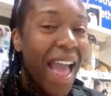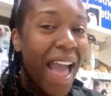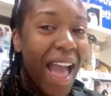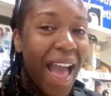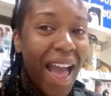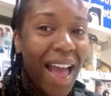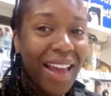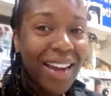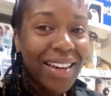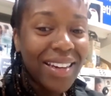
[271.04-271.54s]

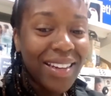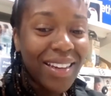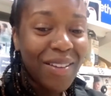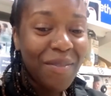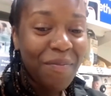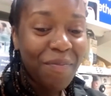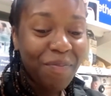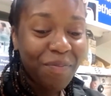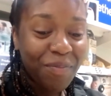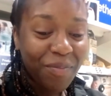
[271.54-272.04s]
And
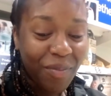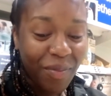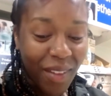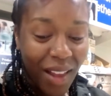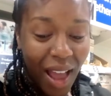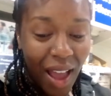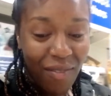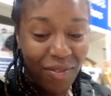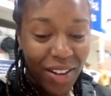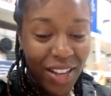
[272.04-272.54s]

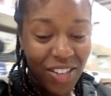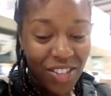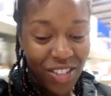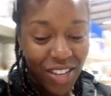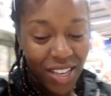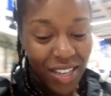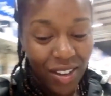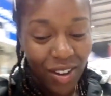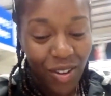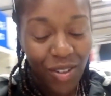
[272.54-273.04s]
I've
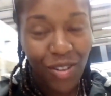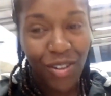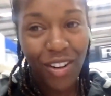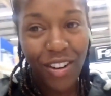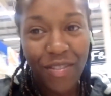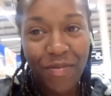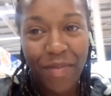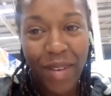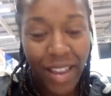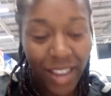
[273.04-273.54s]
literally got all
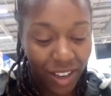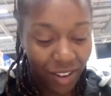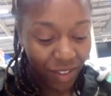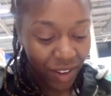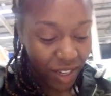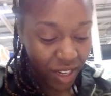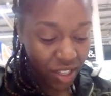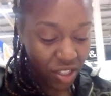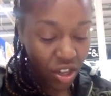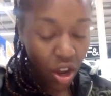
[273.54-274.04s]
of my
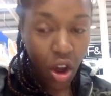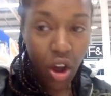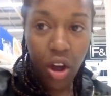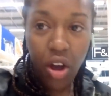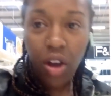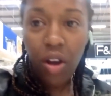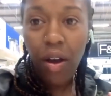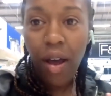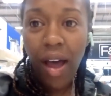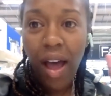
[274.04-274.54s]
ingredients.
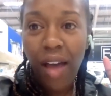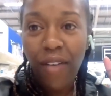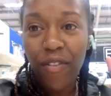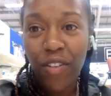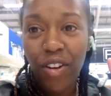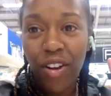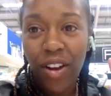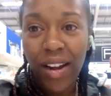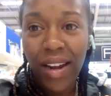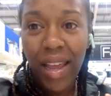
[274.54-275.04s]
Oh, I
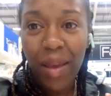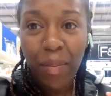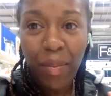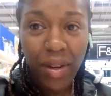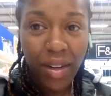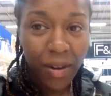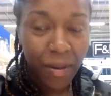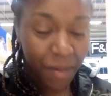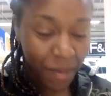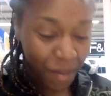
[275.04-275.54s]
forgot lemon.